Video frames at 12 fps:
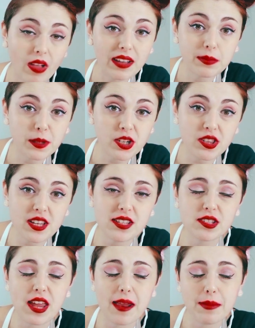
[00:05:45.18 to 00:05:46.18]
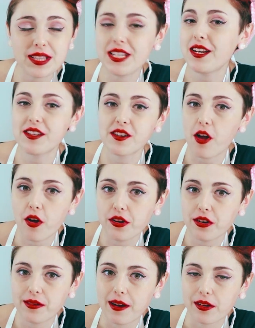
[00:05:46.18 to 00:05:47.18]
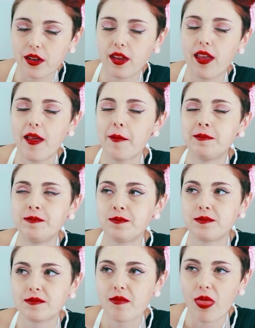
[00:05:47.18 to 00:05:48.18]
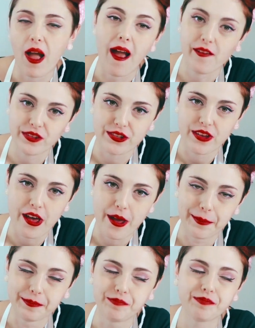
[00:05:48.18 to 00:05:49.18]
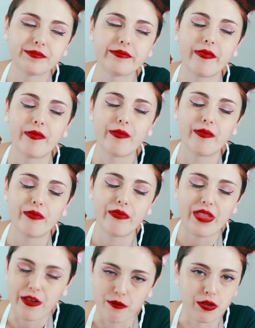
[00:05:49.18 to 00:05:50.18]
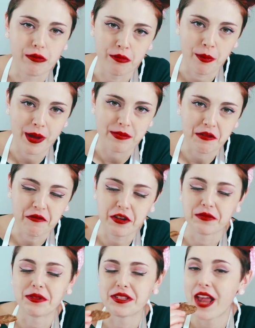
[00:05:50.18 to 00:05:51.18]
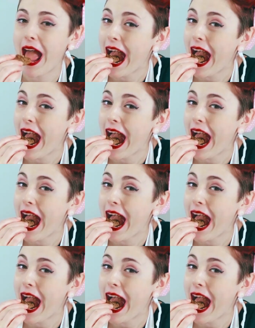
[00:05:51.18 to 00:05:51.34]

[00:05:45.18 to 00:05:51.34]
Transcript: As much as these can be seen as an all year round cookie, I have to say, they really remind me of Christmas.